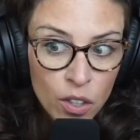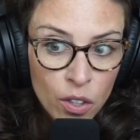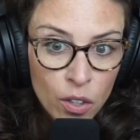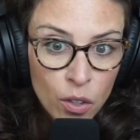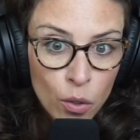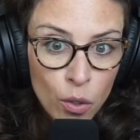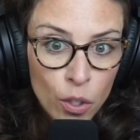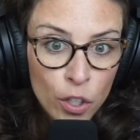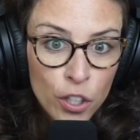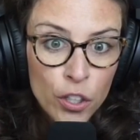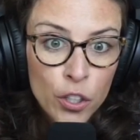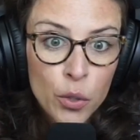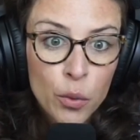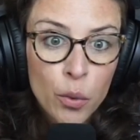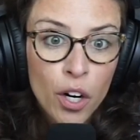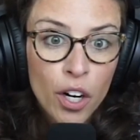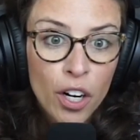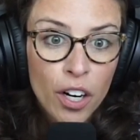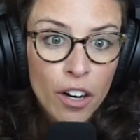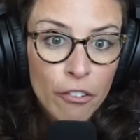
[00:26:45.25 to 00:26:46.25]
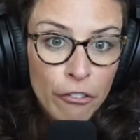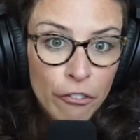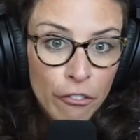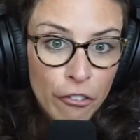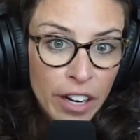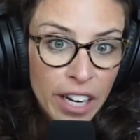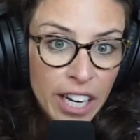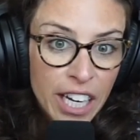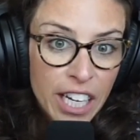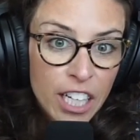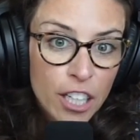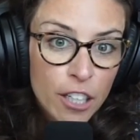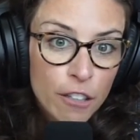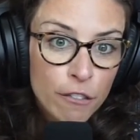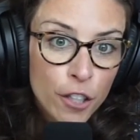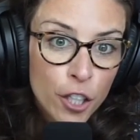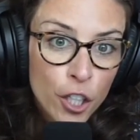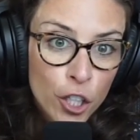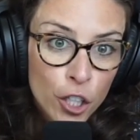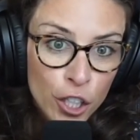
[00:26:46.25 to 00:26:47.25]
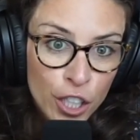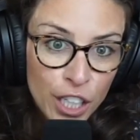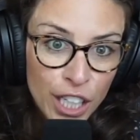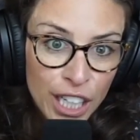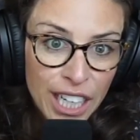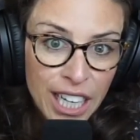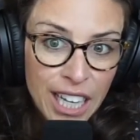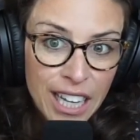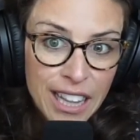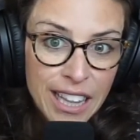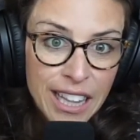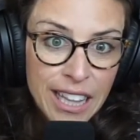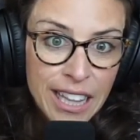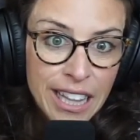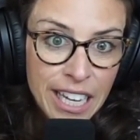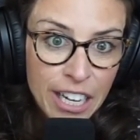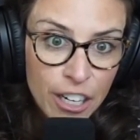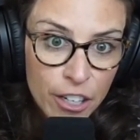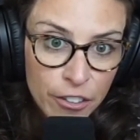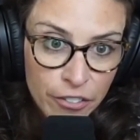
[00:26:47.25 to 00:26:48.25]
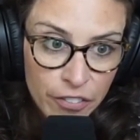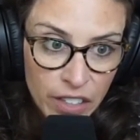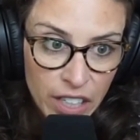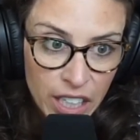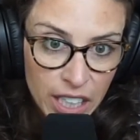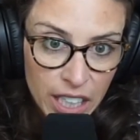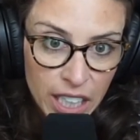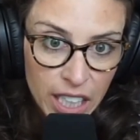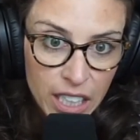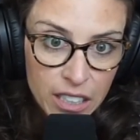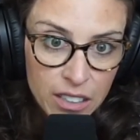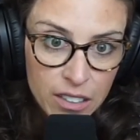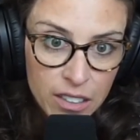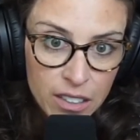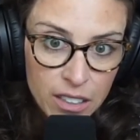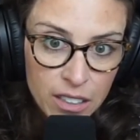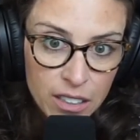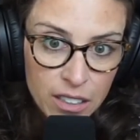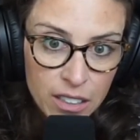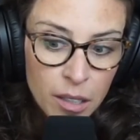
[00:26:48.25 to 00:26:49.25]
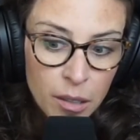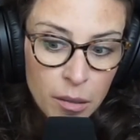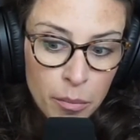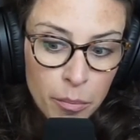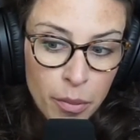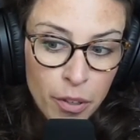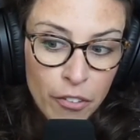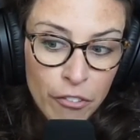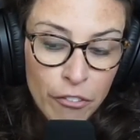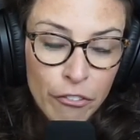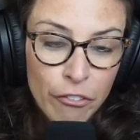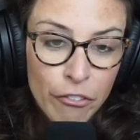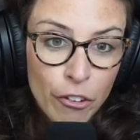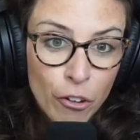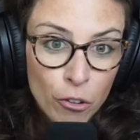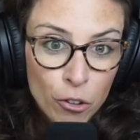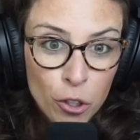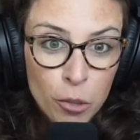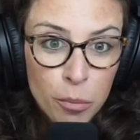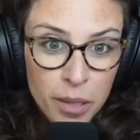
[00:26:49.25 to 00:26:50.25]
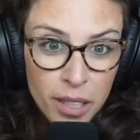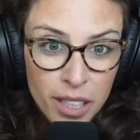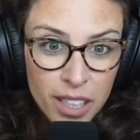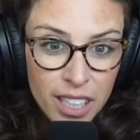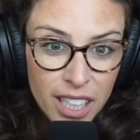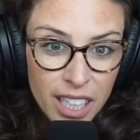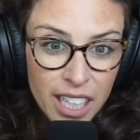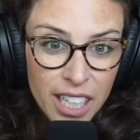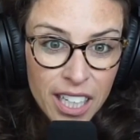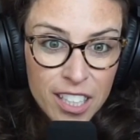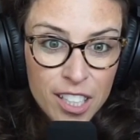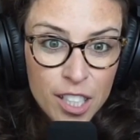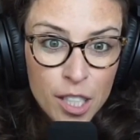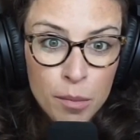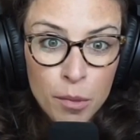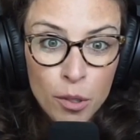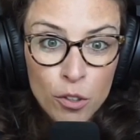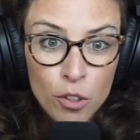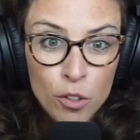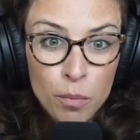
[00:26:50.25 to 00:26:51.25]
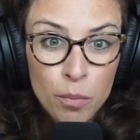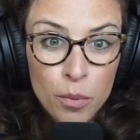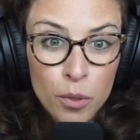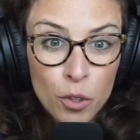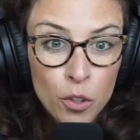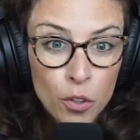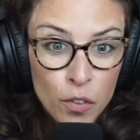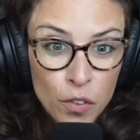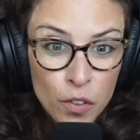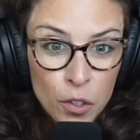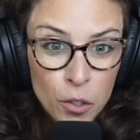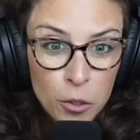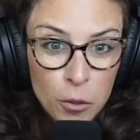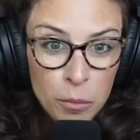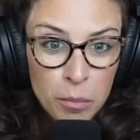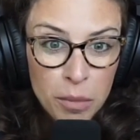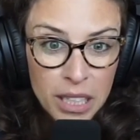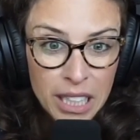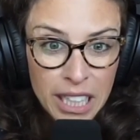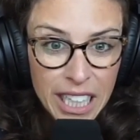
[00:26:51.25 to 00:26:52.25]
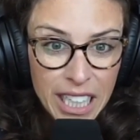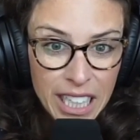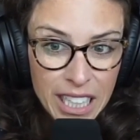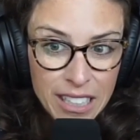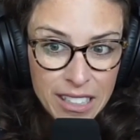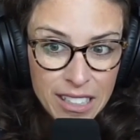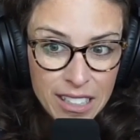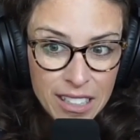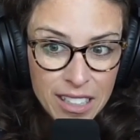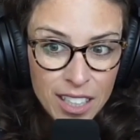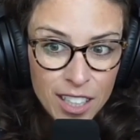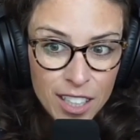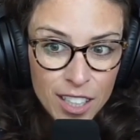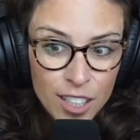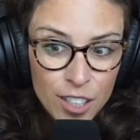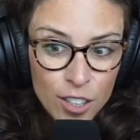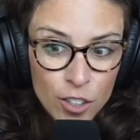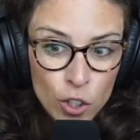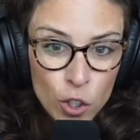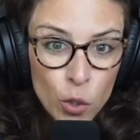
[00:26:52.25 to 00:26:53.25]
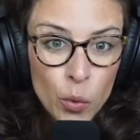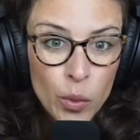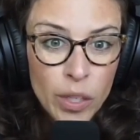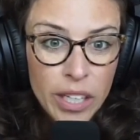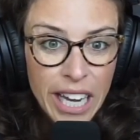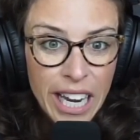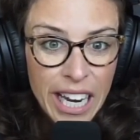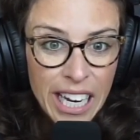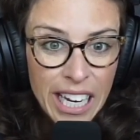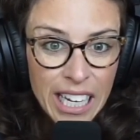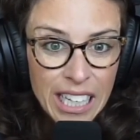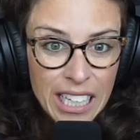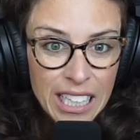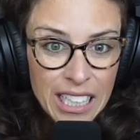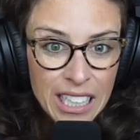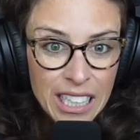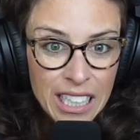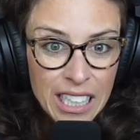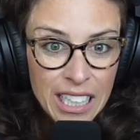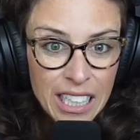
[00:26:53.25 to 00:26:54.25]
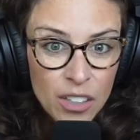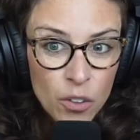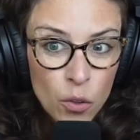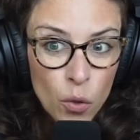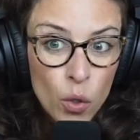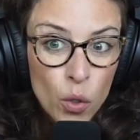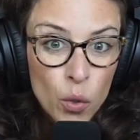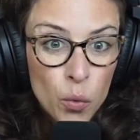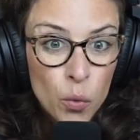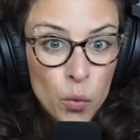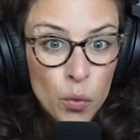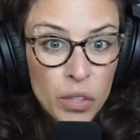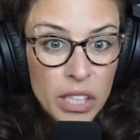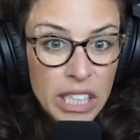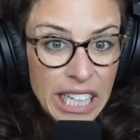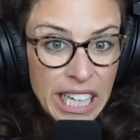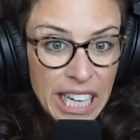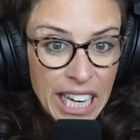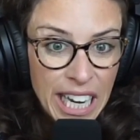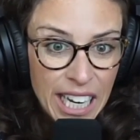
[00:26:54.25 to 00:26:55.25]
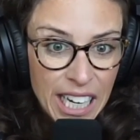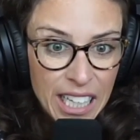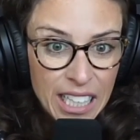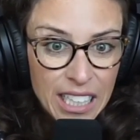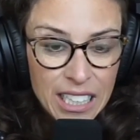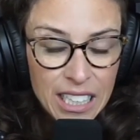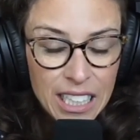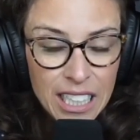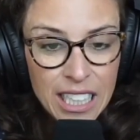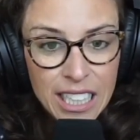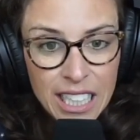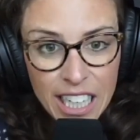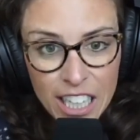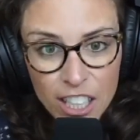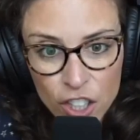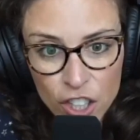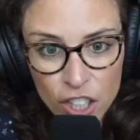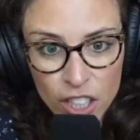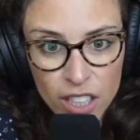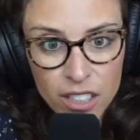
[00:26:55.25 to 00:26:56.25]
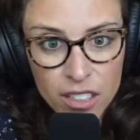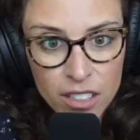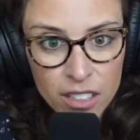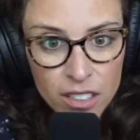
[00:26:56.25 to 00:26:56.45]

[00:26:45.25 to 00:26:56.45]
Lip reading: or you are afraid of hurting their feelings. But vulnerability is the most beautiful place to gain or regain connection.